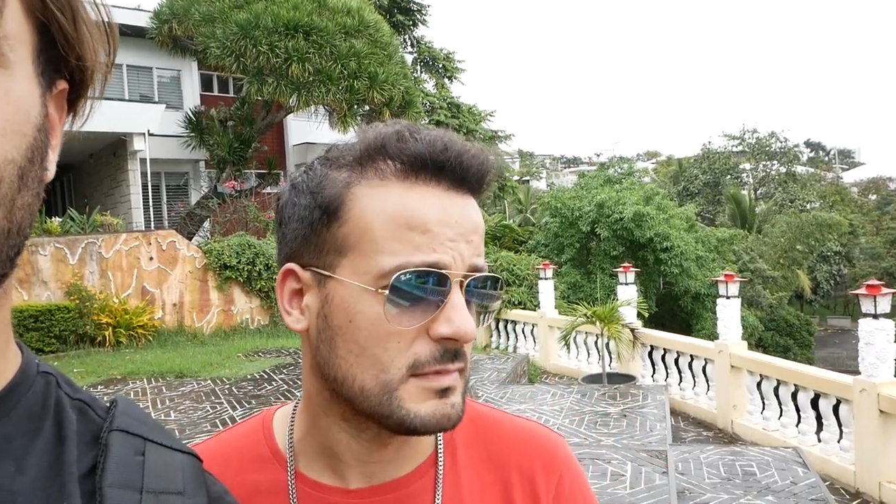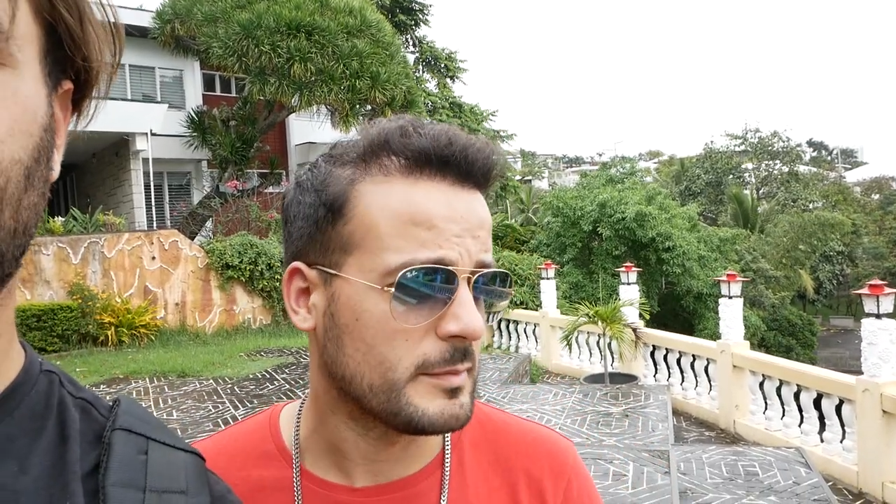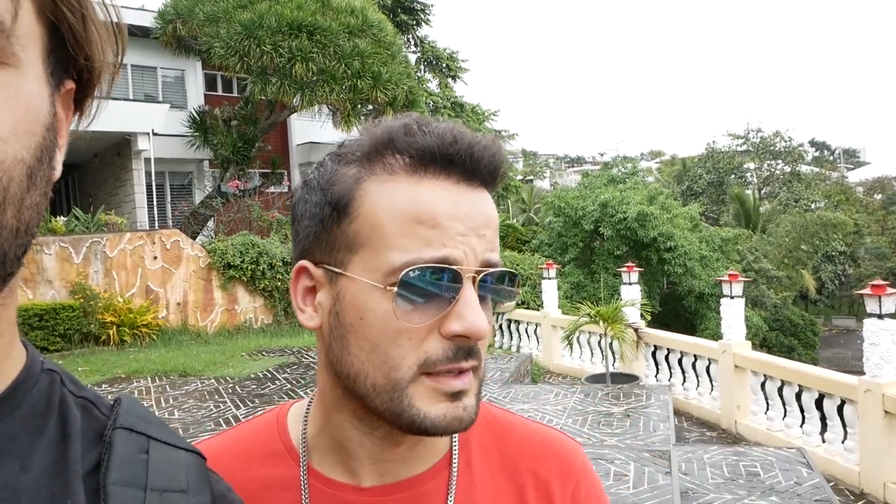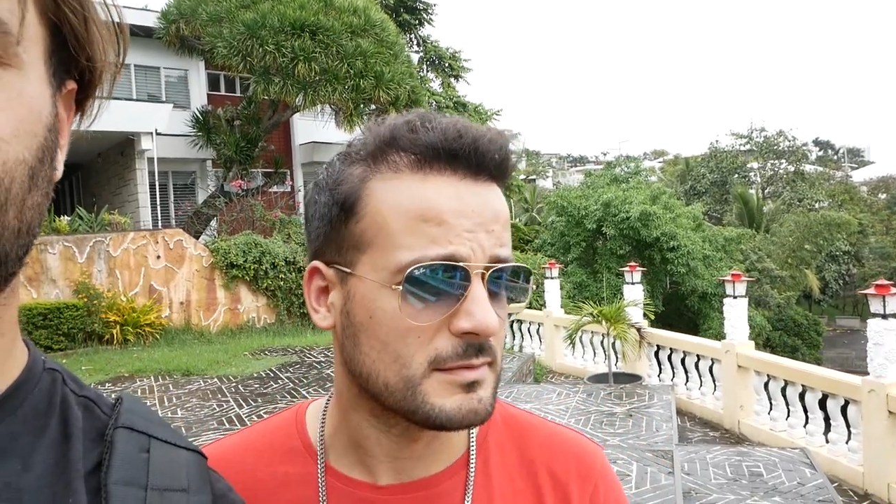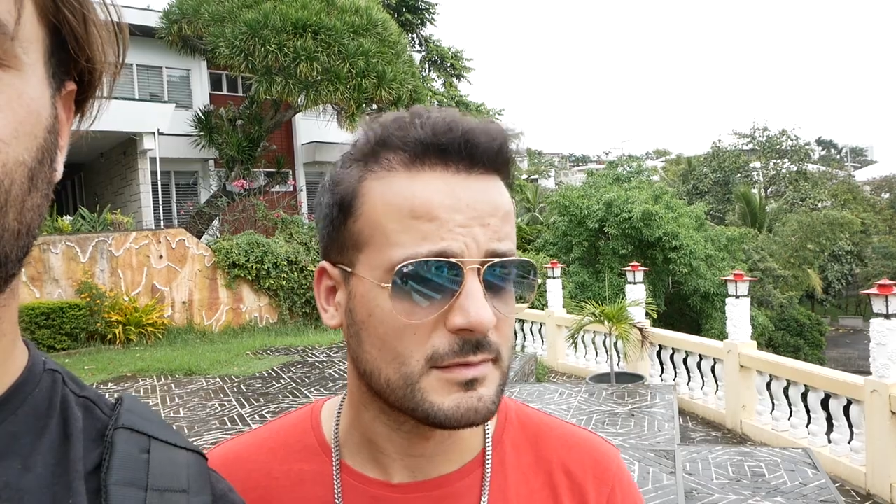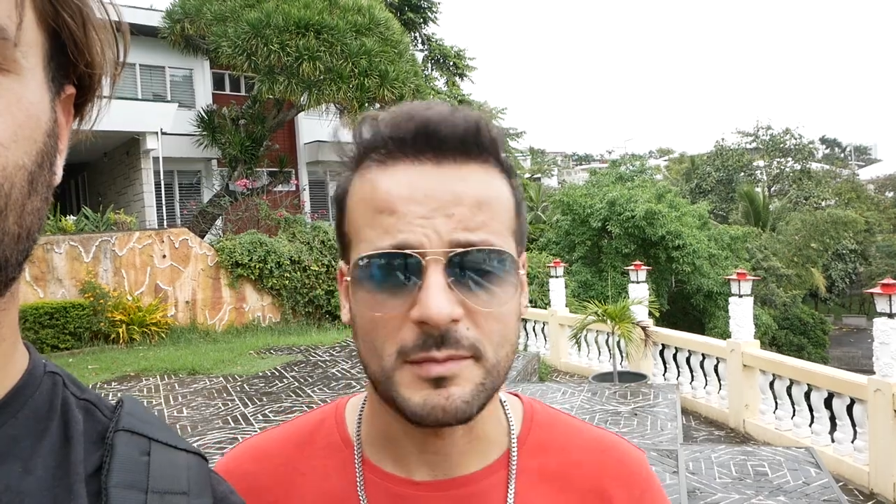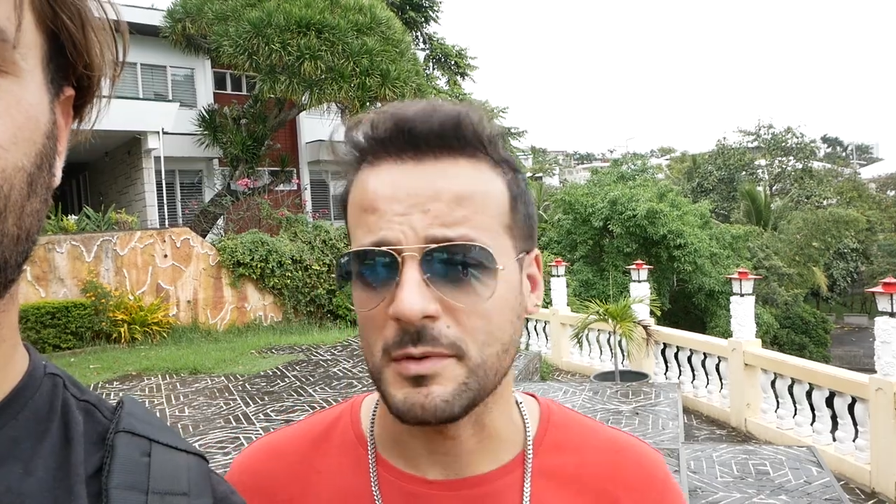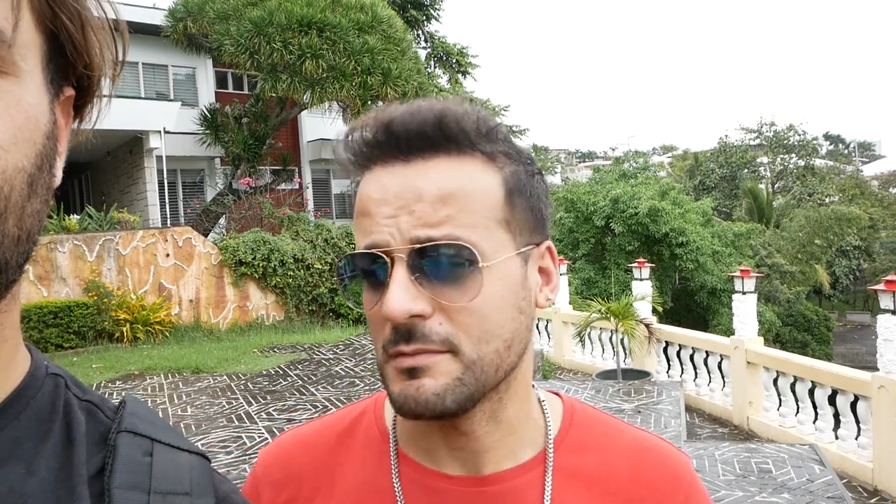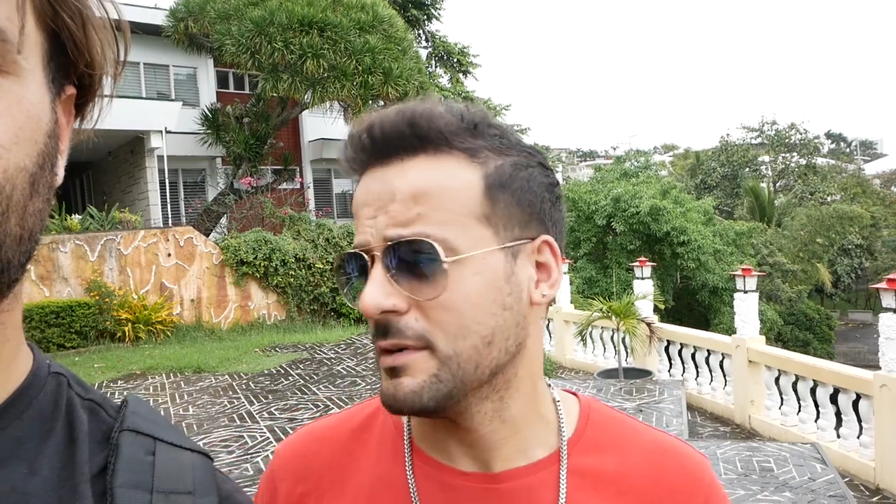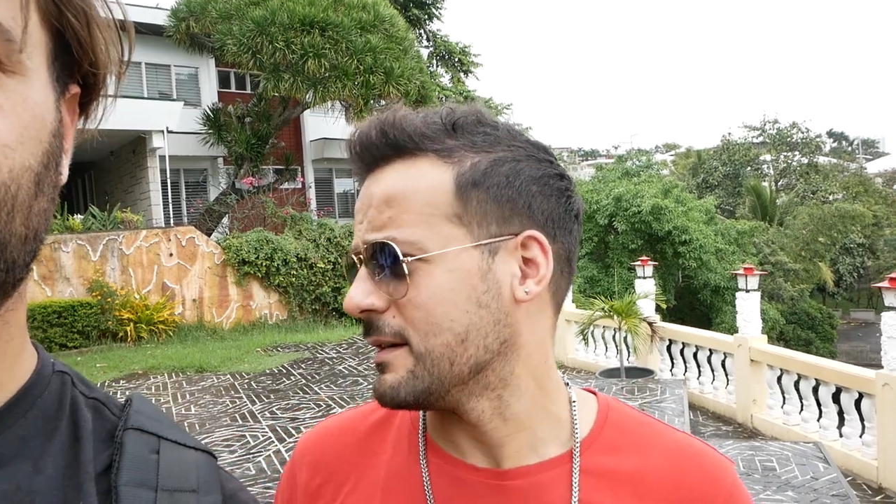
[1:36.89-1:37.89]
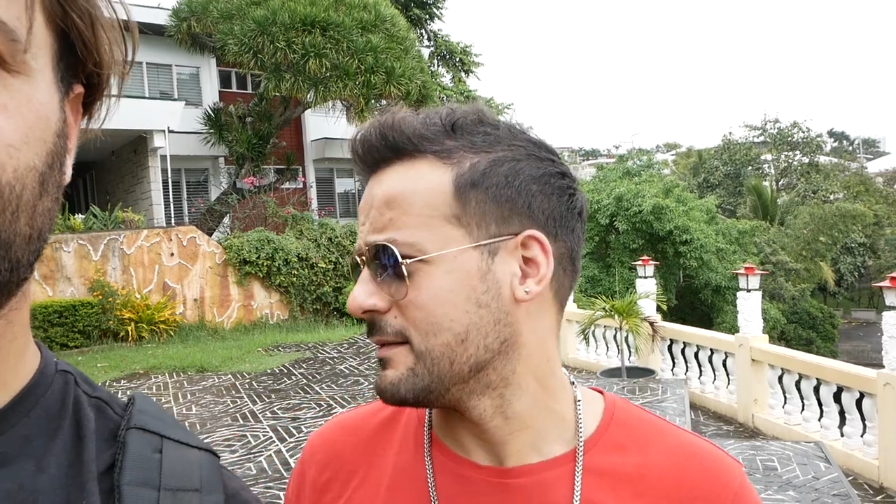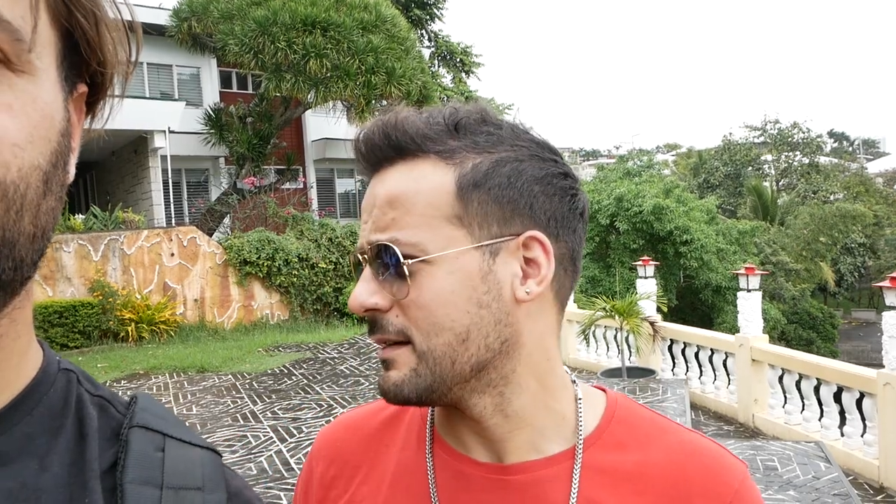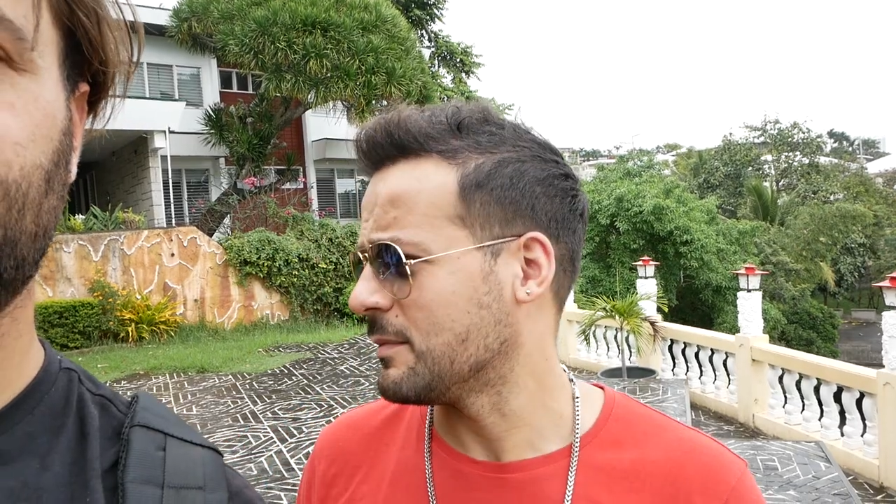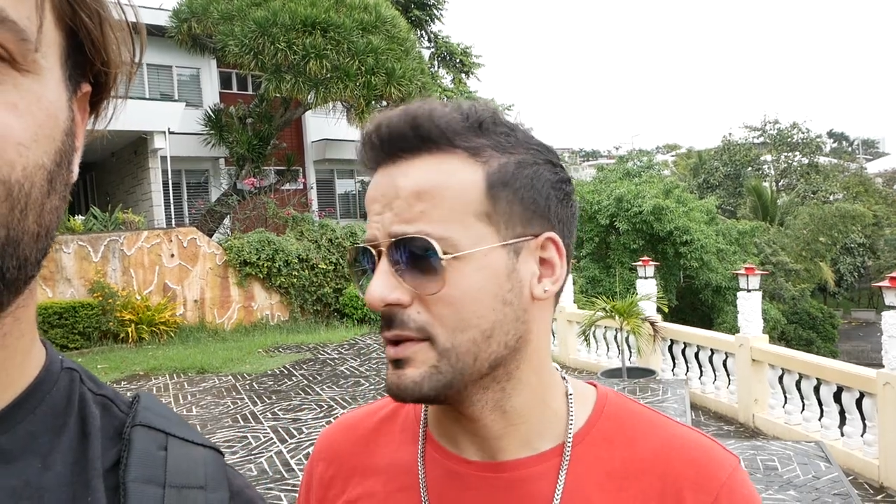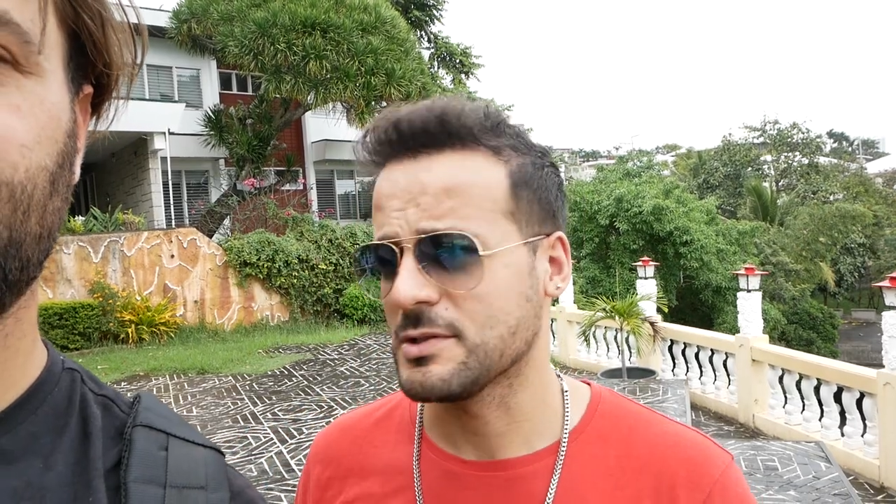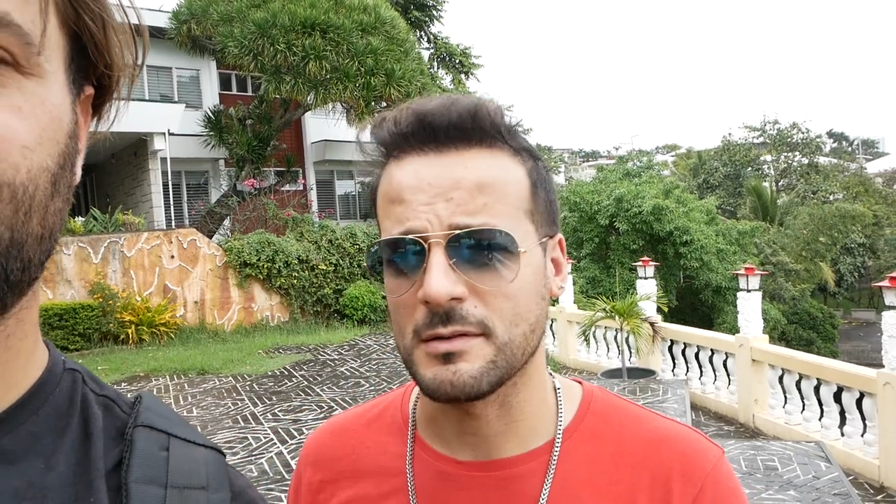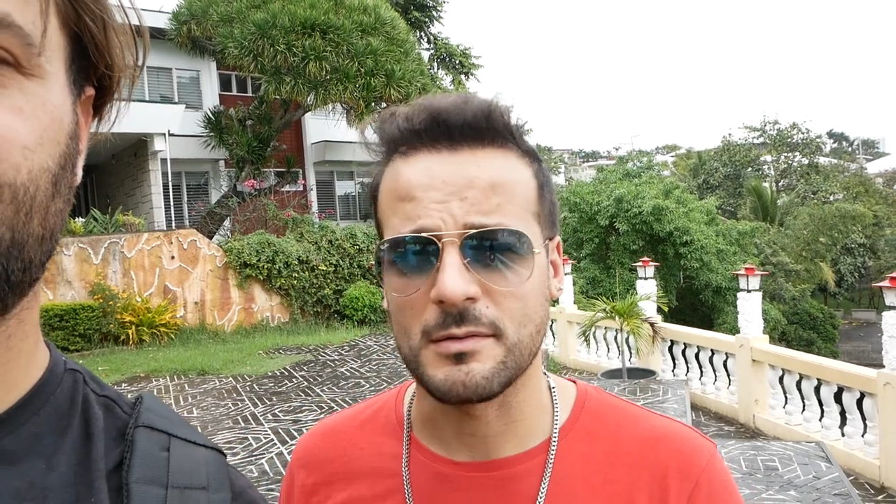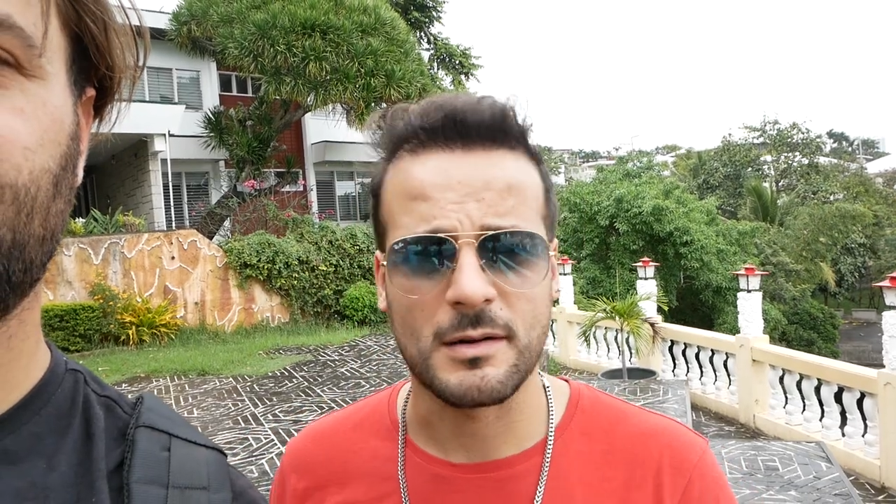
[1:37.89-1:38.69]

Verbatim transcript: I mean, come on, we can take picture